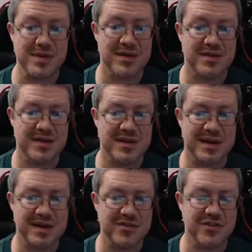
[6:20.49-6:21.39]
It's like,
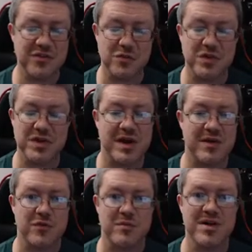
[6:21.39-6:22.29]
he just doesn't really care
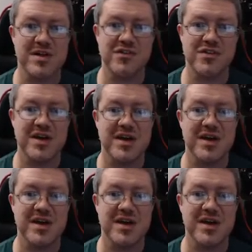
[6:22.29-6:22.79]
for much.